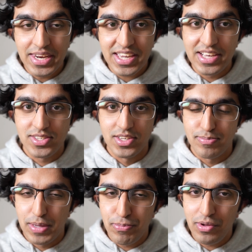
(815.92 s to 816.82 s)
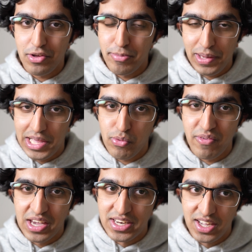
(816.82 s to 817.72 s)
many cases, people are applying
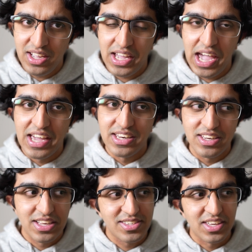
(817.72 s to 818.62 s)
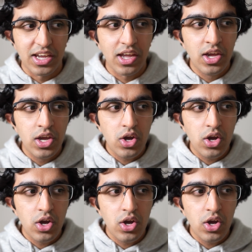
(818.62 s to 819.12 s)
with an idea and it's like,